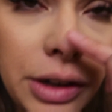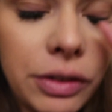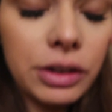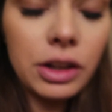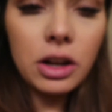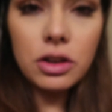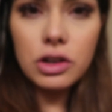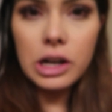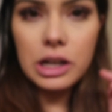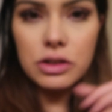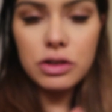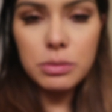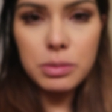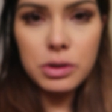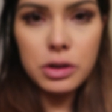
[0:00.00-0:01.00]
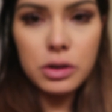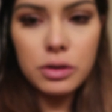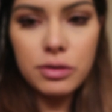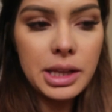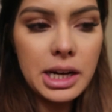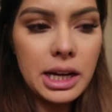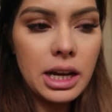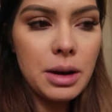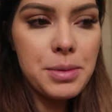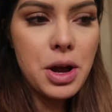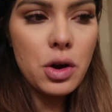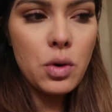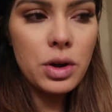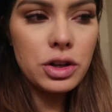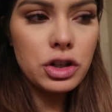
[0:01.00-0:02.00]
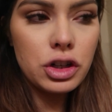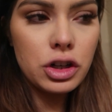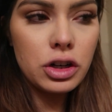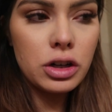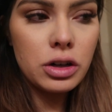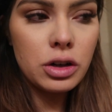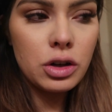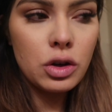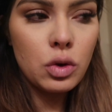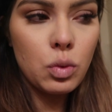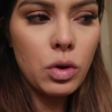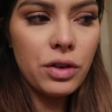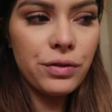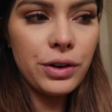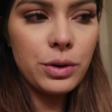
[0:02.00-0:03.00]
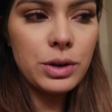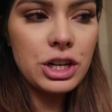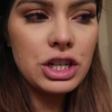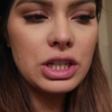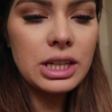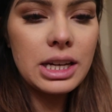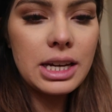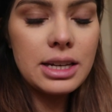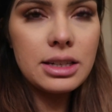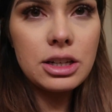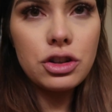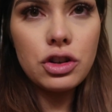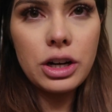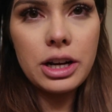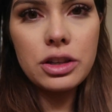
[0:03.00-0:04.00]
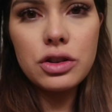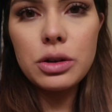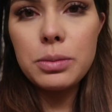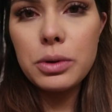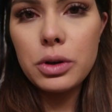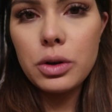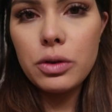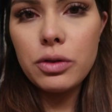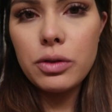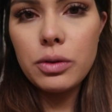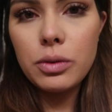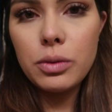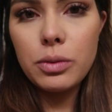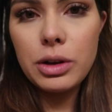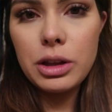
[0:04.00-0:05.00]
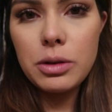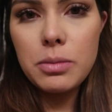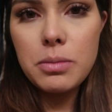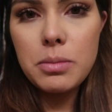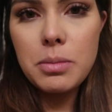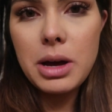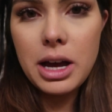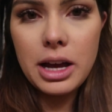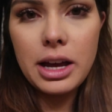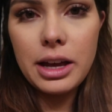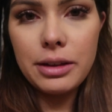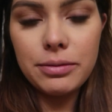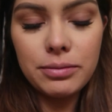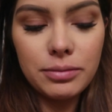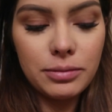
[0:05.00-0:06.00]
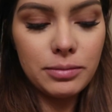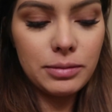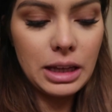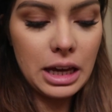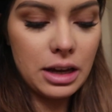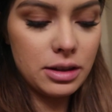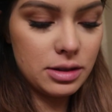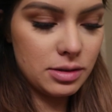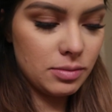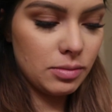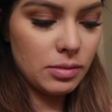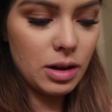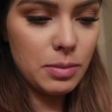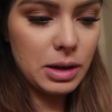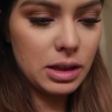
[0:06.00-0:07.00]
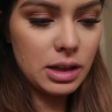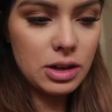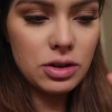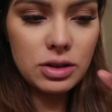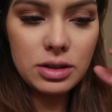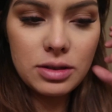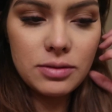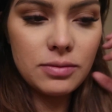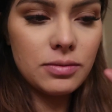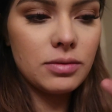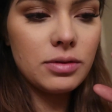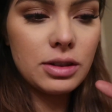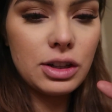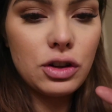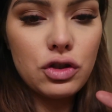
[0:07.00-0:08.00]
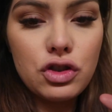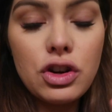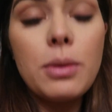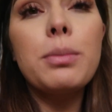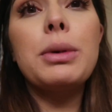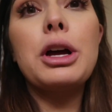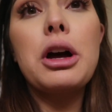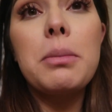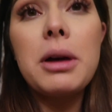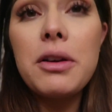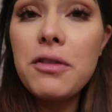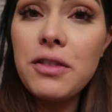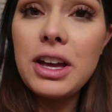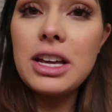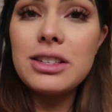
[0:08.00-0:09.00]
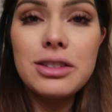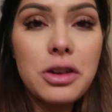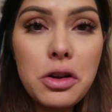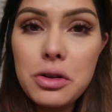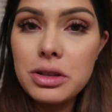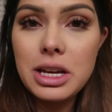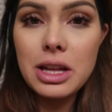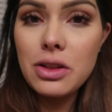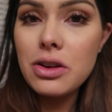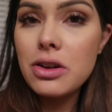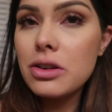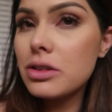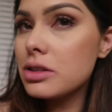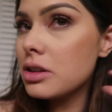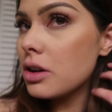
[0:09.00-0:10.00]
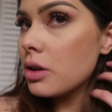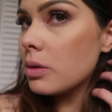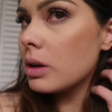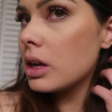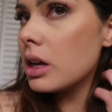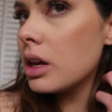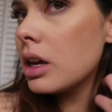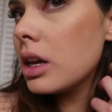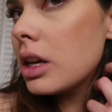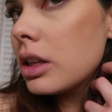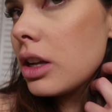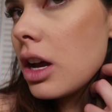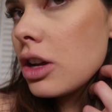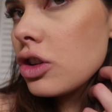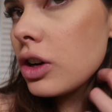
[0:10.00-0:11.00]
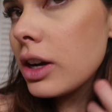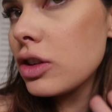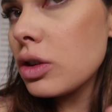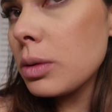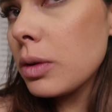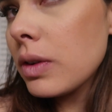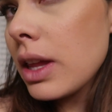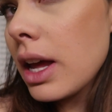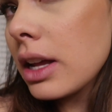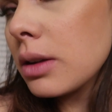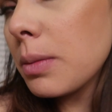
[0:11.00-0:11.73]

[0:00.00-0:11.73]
Definitely not transfer proof. Then again, I'm not quite sure what foundation isn't transfer proof with my kids. I mean, they're jumping on my face all day long, so not transfer proof in that